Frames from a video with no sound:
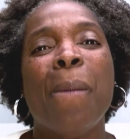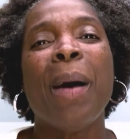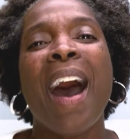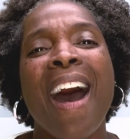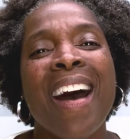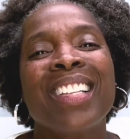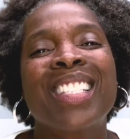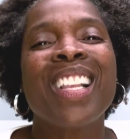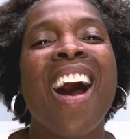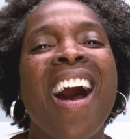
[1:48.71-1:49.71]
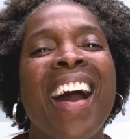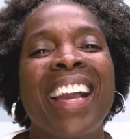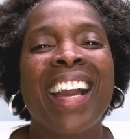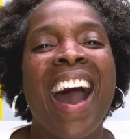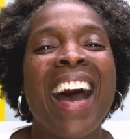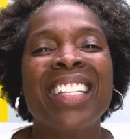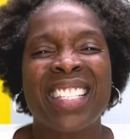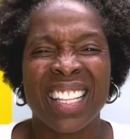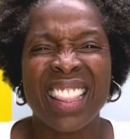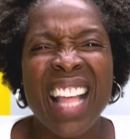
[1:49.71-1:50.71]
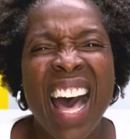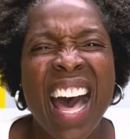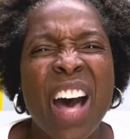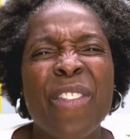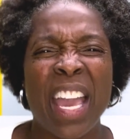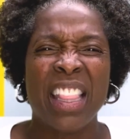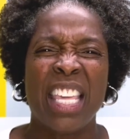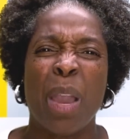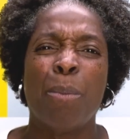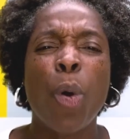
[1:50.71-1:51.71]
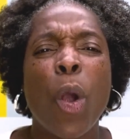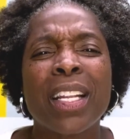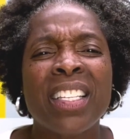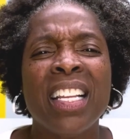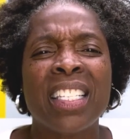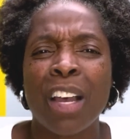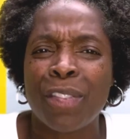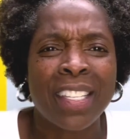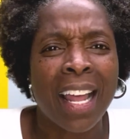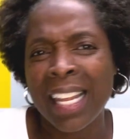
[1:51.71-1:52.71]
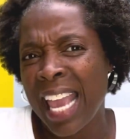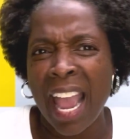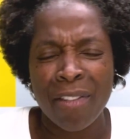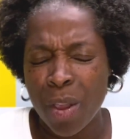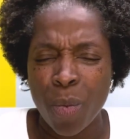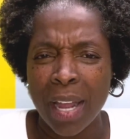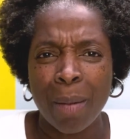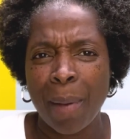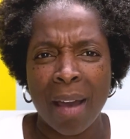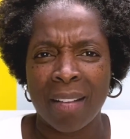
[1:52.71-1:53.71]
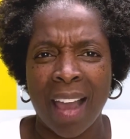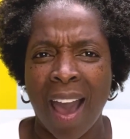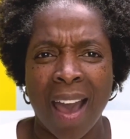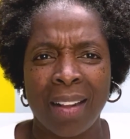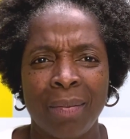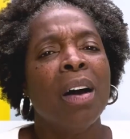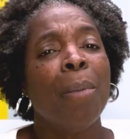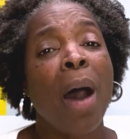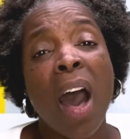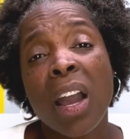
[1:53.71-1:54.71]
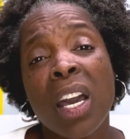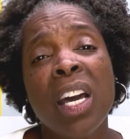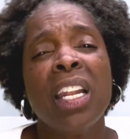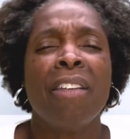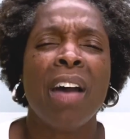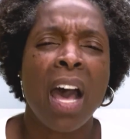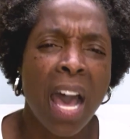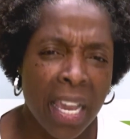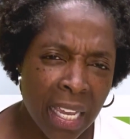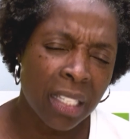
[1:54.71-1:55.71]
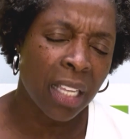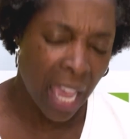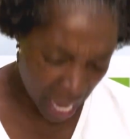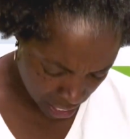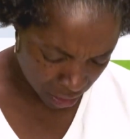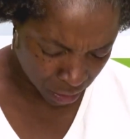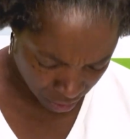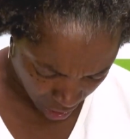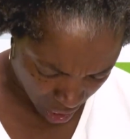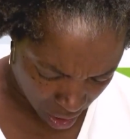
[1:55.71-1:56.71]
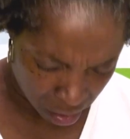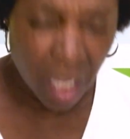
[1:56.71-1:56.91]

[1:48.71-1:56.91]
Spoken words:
Paul saw God's love and the importance of telling everyone about God. Paul could have hung his head and said,